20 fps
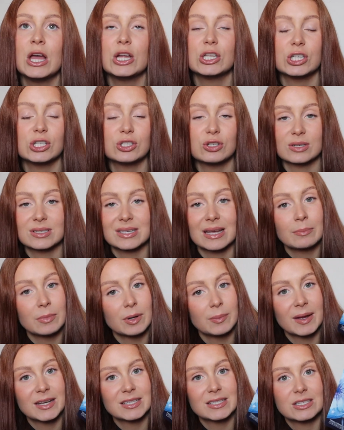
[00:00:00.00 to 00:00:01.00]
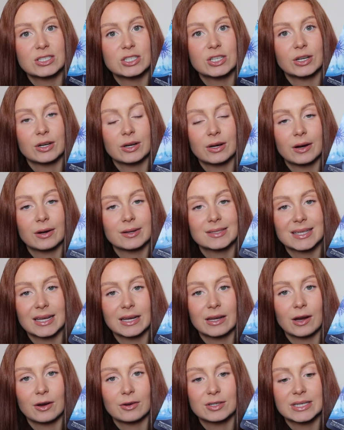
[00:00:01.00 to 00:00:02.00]
to just implement into your
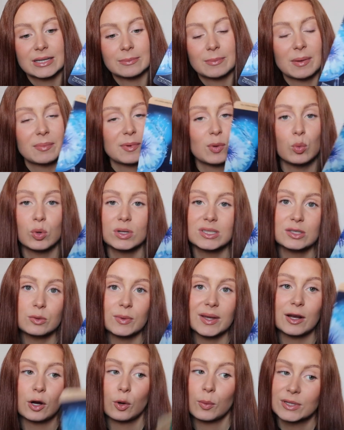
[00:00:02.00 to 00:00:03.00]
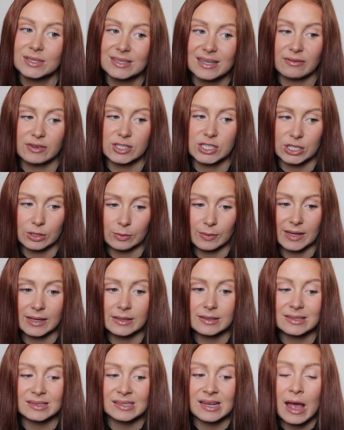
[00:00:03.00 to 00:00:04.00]
skincare routine, maybe once a week or once every two
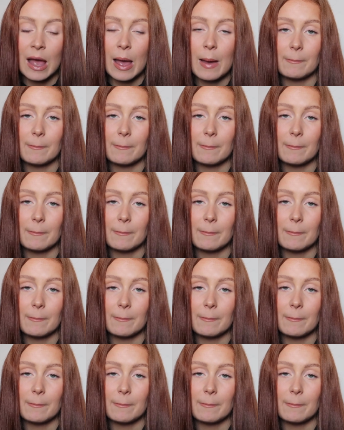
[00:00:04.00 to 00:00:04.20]
weeks,